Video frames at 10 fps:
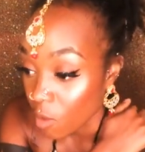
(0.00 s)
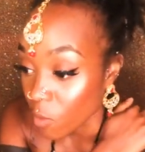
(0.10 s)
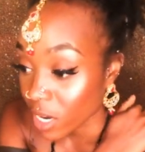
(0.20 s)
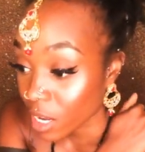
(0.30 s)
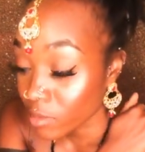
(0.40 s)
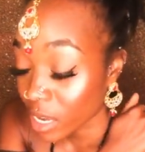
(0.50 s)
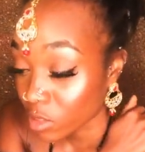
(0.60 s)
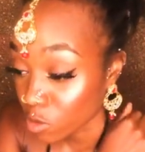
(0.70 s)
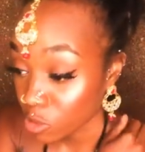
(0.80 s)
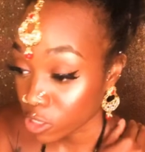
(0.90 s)
when it comes down
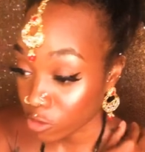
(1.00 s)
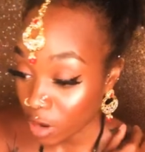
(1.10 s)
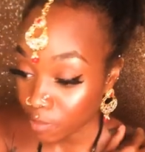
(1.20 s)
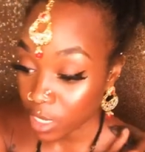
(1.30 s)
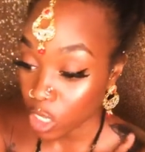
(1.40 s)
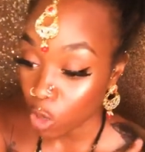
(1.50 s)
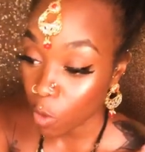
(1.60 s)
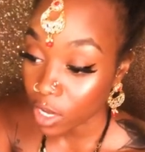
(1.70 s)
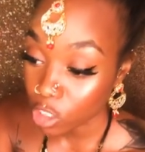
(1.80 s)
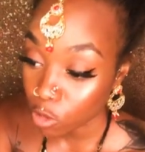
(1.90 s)
to scripting, you
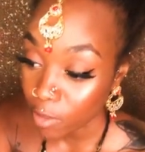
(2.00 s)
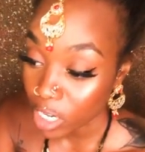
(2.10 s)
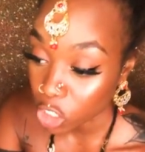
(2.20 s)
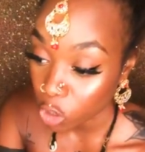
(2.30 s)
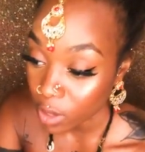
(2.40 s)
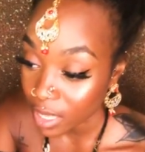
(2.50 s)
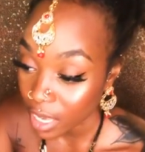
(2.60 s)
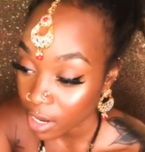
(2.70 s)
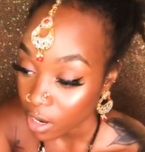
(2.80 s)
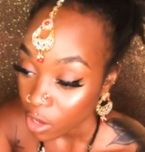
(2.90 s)
want to make sure
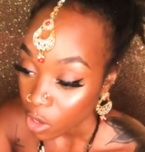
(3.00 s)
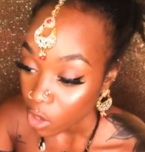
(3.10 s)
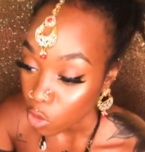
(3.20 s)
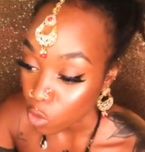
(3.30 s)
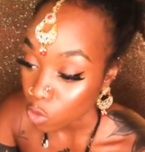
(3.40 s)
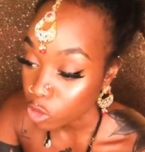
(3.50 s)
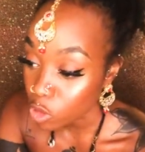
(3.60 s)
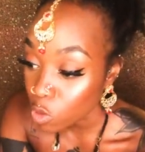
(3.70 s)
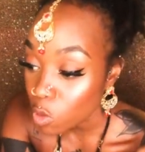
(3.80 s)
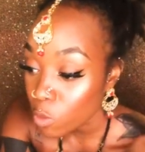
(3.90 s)
that you
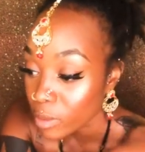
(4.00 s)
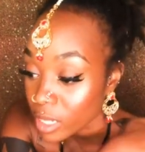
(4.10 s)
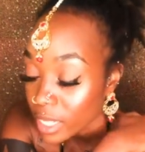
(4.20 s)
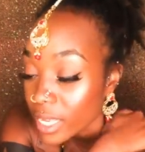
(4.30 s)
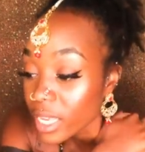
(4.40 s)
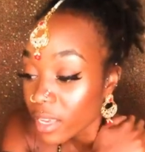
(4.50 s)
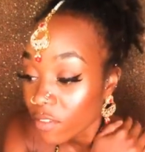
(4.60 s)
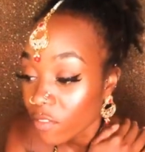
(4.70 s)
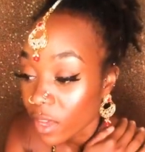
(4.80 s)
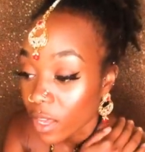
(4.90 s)
do believe
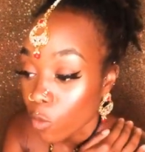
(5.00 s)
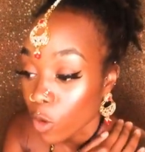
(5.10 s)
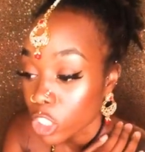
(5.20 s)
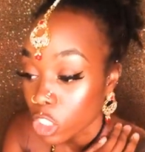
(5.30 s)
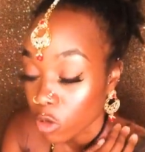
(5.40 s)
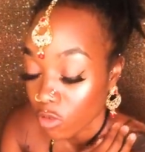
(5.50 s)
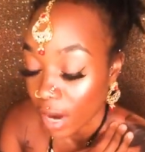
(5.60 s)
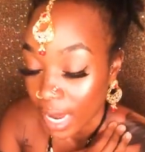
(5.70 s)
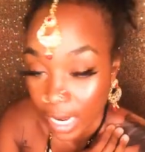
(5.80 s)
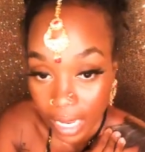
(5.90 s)
in what you're
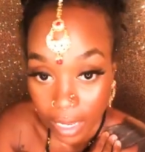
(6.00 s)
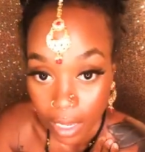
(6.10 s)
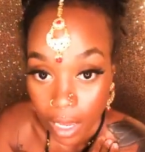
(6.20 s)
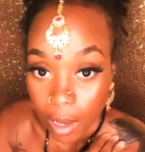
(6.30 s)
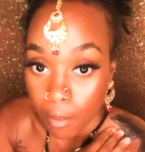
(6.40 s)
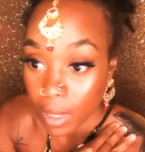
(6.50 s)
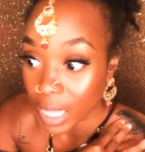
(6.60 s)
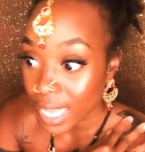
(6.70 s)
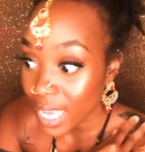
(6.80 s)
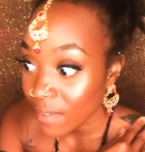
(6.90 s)
writing,
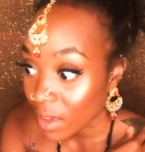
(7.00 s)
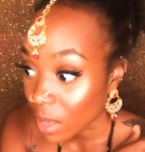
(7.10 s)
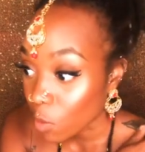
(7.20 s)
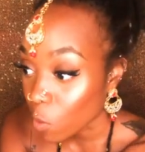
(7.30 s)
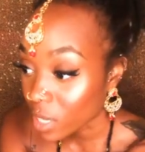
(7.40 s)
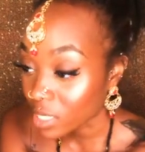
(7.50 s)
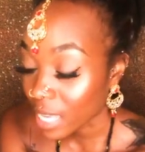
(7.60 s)
believe in what's